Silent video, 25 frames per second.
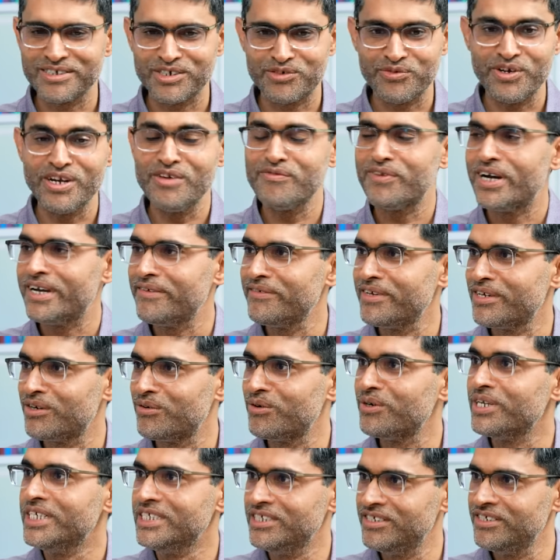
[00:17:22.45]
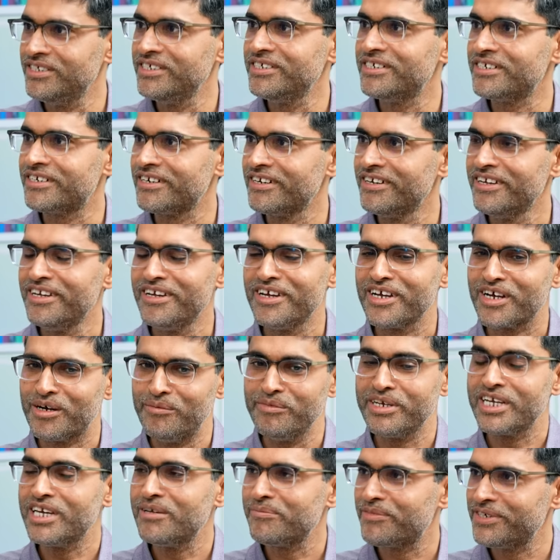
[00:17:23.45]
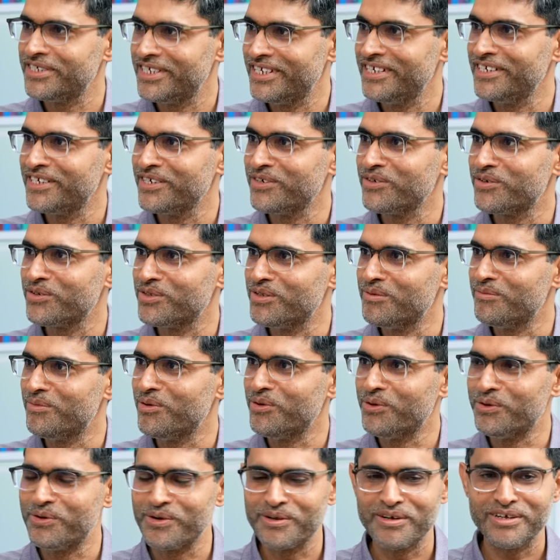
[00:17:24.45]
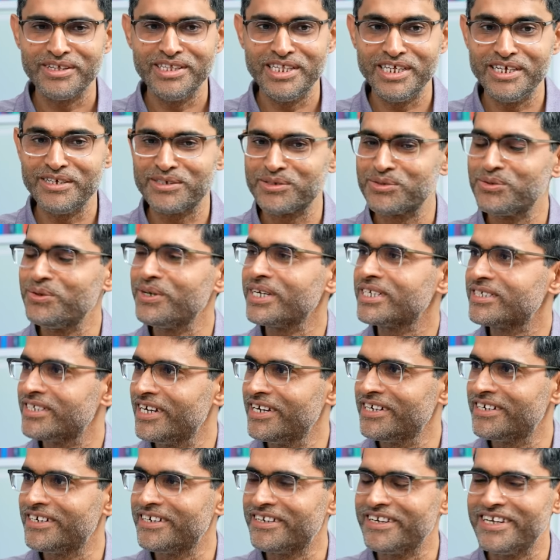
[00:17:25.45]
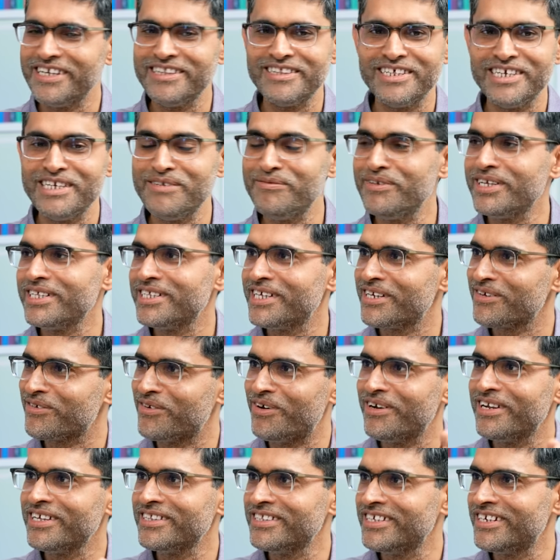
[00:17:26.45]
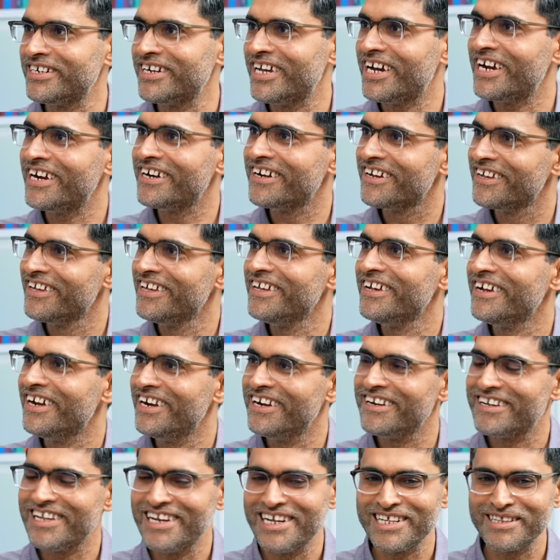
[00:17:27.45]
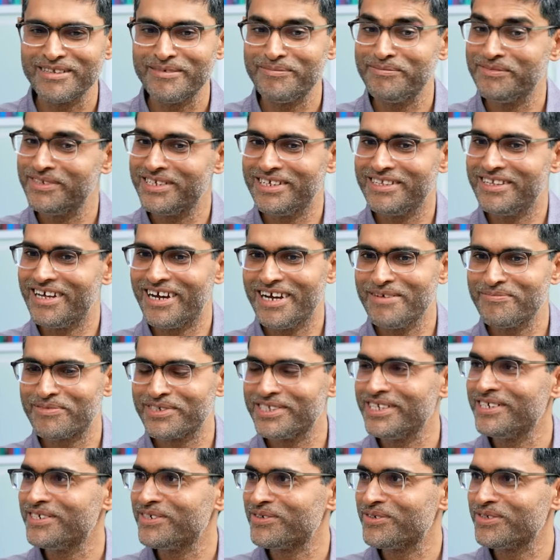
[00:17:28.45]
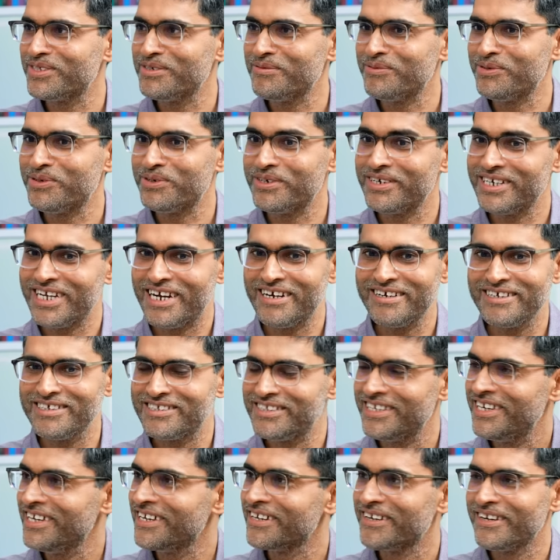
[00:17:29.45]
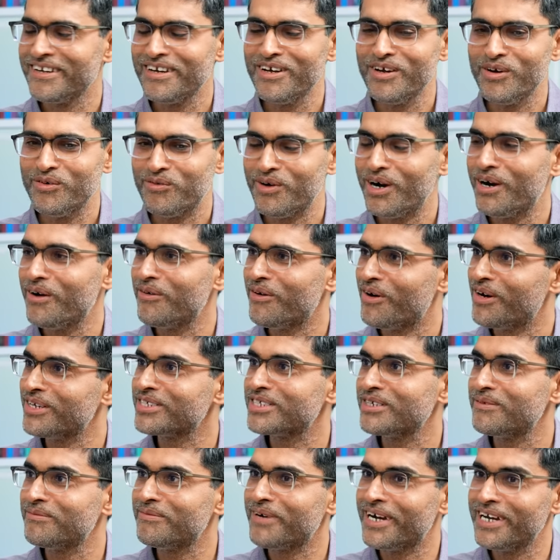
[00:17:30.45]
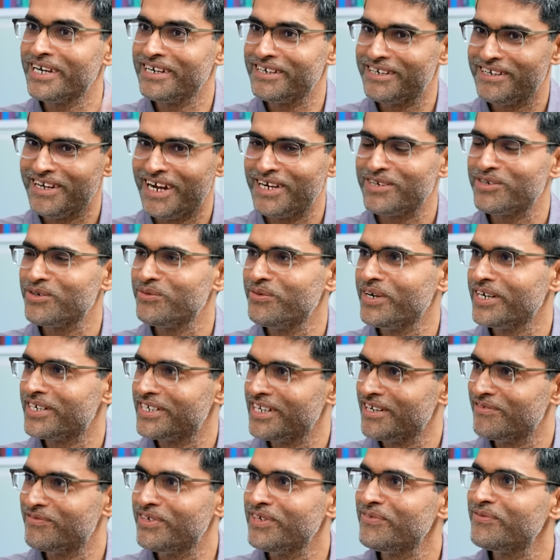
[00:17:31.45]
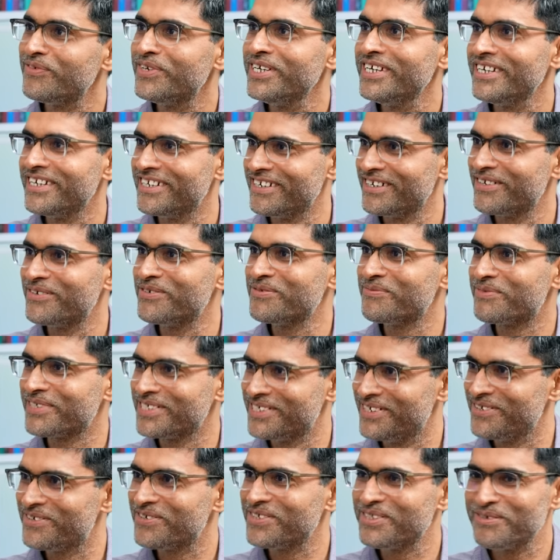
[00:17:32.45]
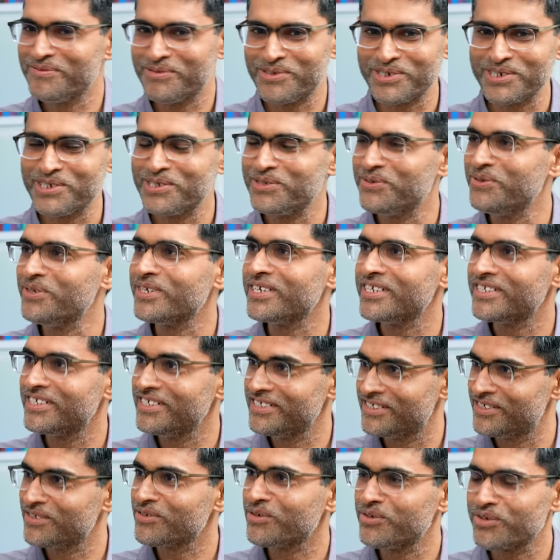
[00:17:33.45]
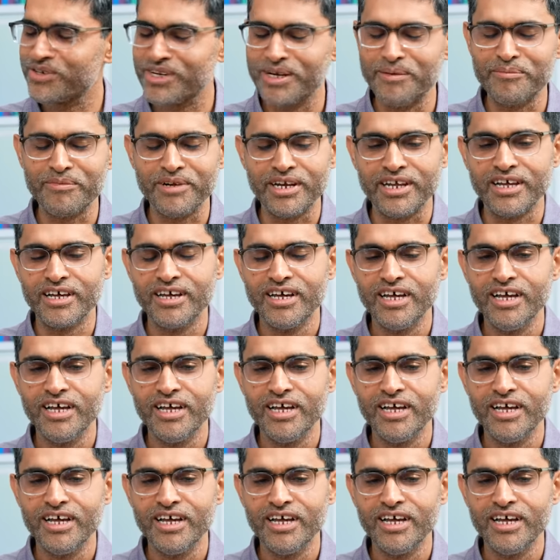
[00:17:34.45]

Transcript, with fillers: A 25 year old engineer coming and presenting to the board, they are so excited. In the evening, they're calling their dad and telling them that I presented to the board, and dad is saying, wow, awesome, I had to wait till 50 to present to the board, you're doing it, it's a growth company.